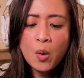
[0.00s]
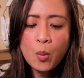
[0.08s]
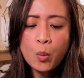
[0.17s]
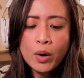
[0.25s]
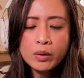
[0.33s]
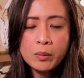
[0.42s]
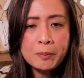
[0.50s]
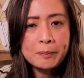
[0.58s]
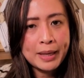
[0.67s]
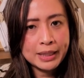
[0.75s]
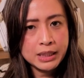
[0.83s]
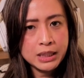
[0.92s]
Well,
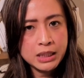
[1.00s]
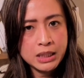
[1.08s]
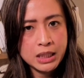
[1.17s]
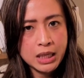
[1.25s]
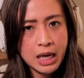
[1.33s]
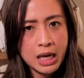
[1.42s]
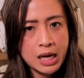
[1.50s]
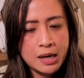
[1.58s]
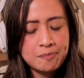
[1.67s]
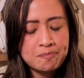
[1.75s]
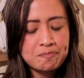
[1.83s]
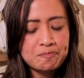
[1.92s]
Becky,
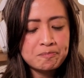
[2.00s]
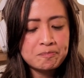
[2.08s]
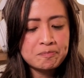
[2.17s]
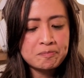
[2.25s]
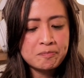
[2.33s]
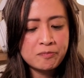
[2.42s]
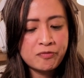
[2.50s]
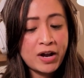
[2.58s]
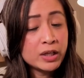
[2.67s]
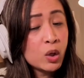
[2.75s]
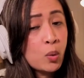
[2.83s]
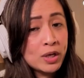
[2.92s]

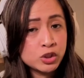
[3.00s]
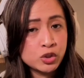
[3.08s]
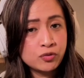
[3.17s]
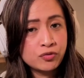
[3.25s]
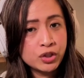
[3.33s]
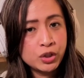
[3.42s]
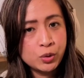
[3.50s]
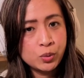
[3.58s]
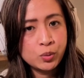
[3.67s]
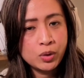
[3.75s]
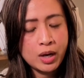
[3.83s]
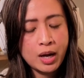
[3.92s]
final question for you.